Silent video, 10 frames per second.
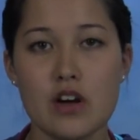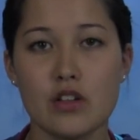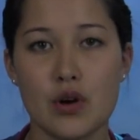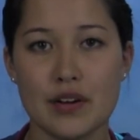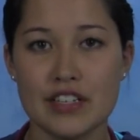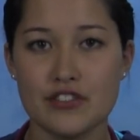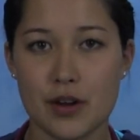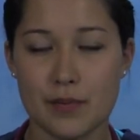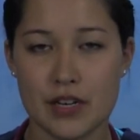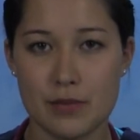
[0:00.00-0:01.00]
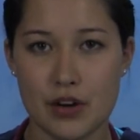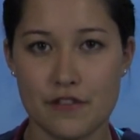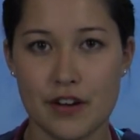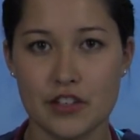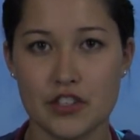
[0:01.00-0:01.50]
Lower extremity motor
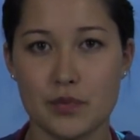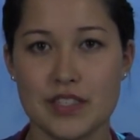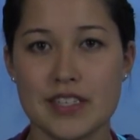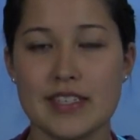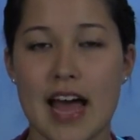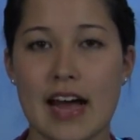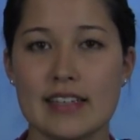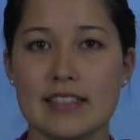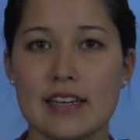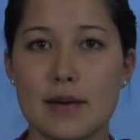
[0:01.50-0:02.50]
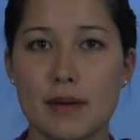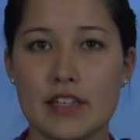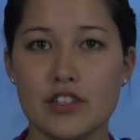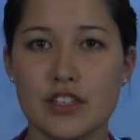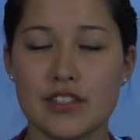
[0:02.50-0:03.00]
function was intact.
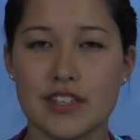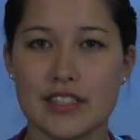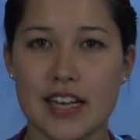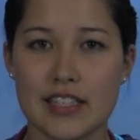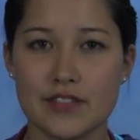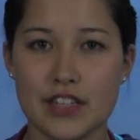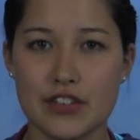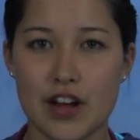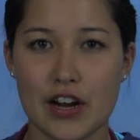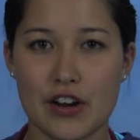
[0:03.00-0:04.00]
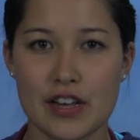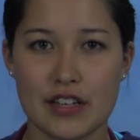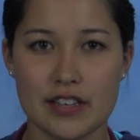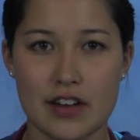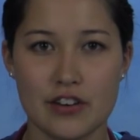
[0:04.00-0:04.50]
Patient could successfully drag her
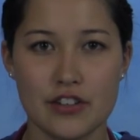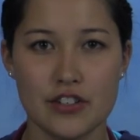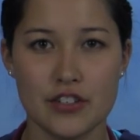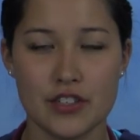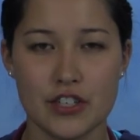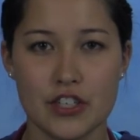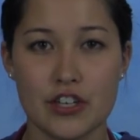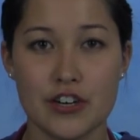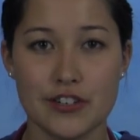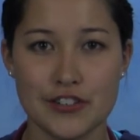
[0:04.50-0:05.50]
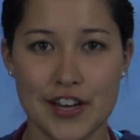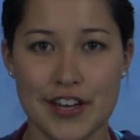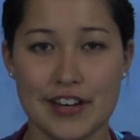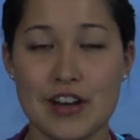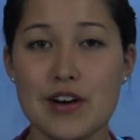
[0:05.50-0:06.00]
heel down her
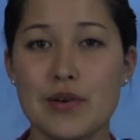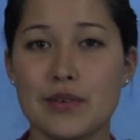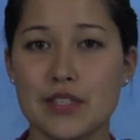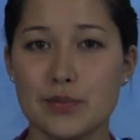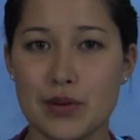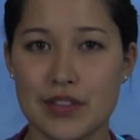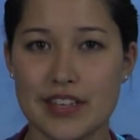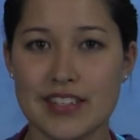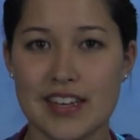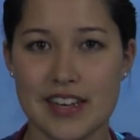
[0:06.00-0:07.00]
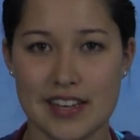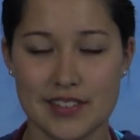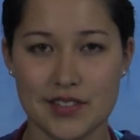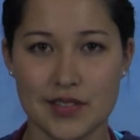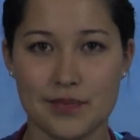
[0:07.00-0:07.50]
shin with smoothness and
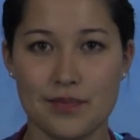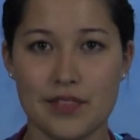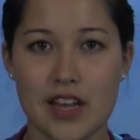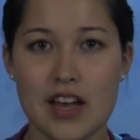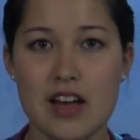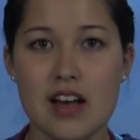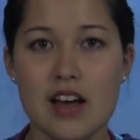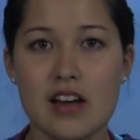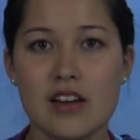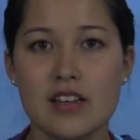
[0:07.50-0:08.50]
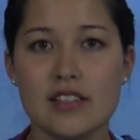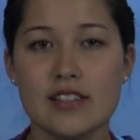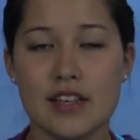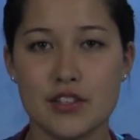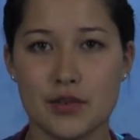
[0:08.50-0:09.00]
ease.
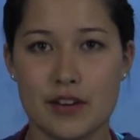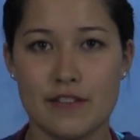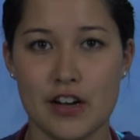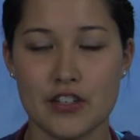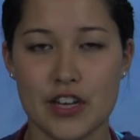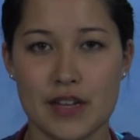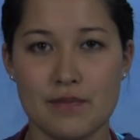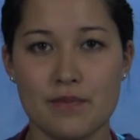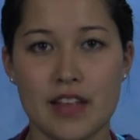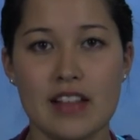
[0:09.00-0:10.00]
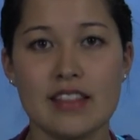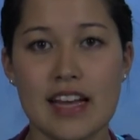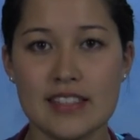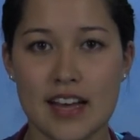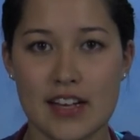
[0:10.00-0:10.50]
Sensory function.
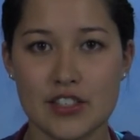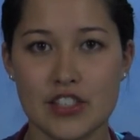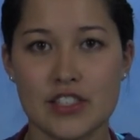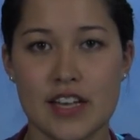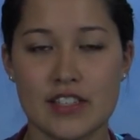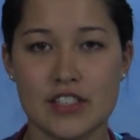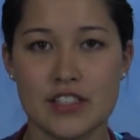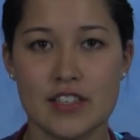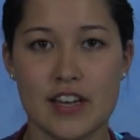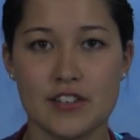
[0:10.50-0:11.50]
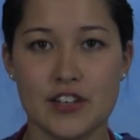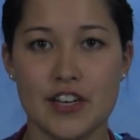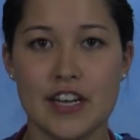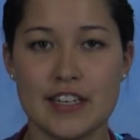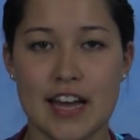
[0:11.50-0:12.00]
Light touch
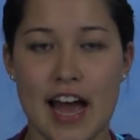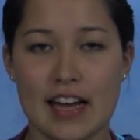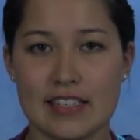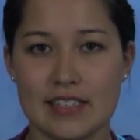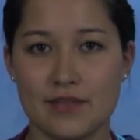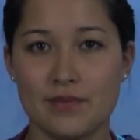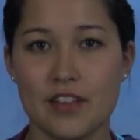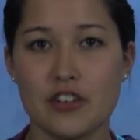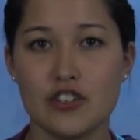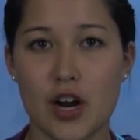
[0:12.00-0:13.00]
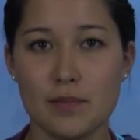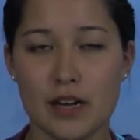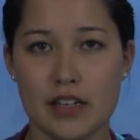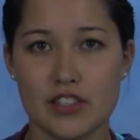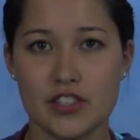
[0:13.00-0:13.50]
sensation intact. Sharp
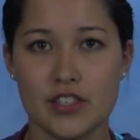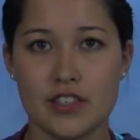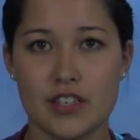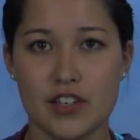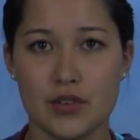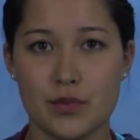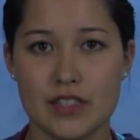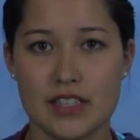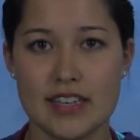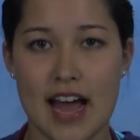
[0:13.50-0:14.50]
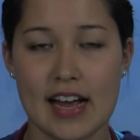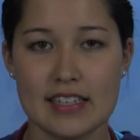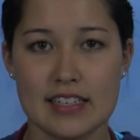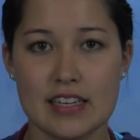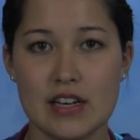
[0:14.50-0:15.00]
touch sensation was
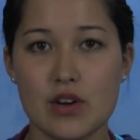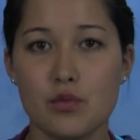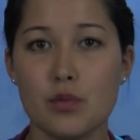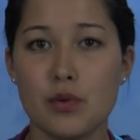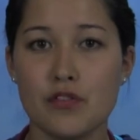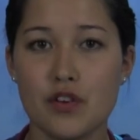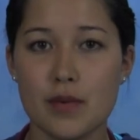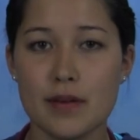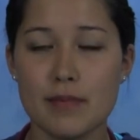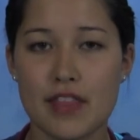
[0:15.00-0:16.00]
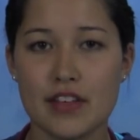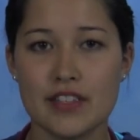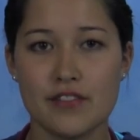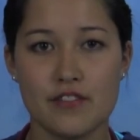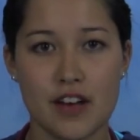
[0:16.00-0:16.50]
intact. When performing
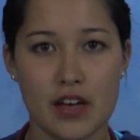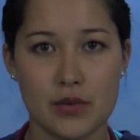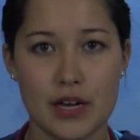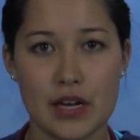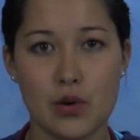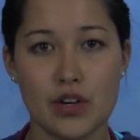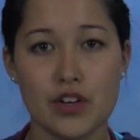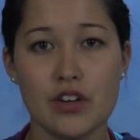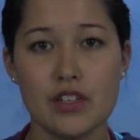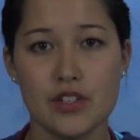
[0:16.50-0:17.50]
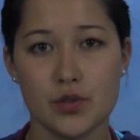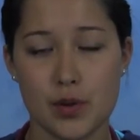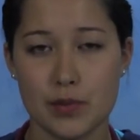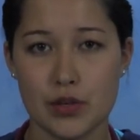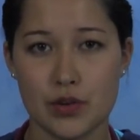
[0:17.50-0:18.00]
methods of evaluating cortical and
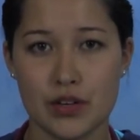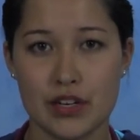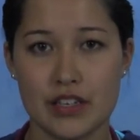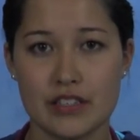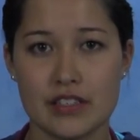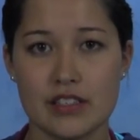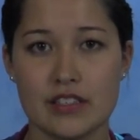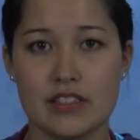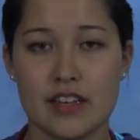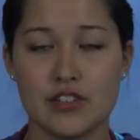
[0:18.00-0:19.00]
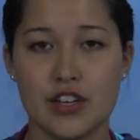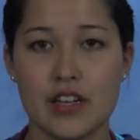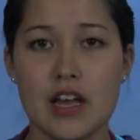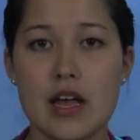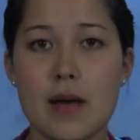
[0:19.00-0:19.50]
discriminatory
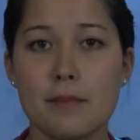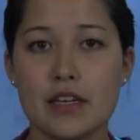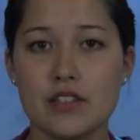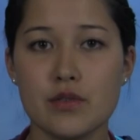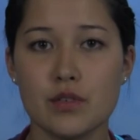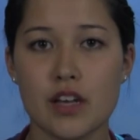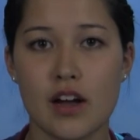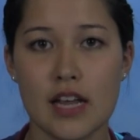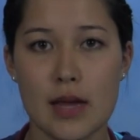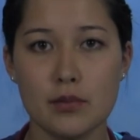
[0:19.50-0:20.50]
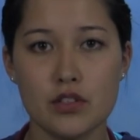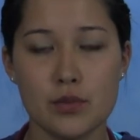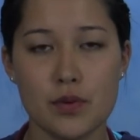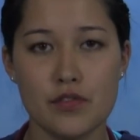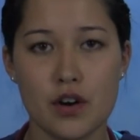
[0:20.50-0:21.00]
sensation, patient was unable to
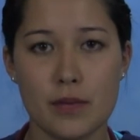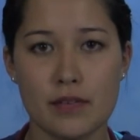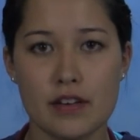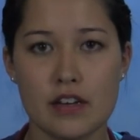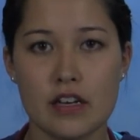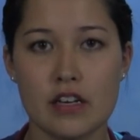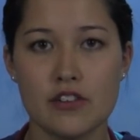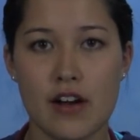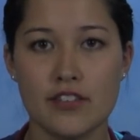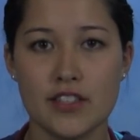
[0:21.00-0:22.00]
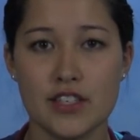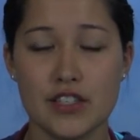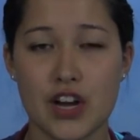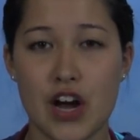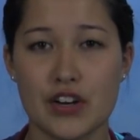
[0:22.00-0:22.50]
perform
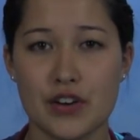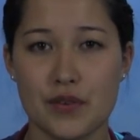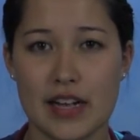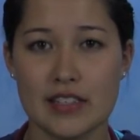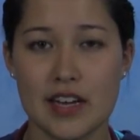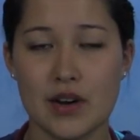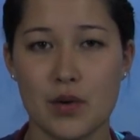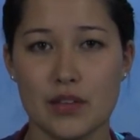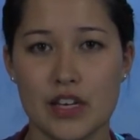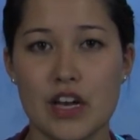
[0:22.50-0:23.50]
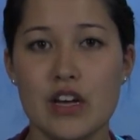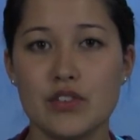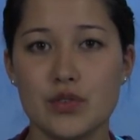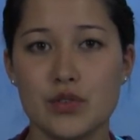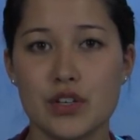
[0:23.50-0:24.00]
graphesthesia on her right side only
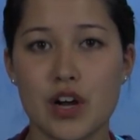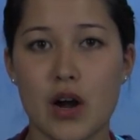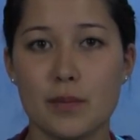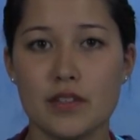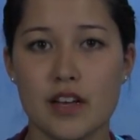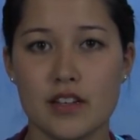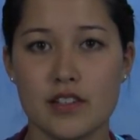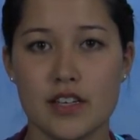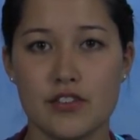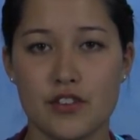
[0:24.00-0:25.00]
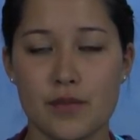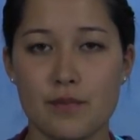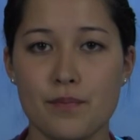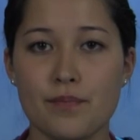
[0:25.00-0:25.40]
due to carpal tunnel syndrome.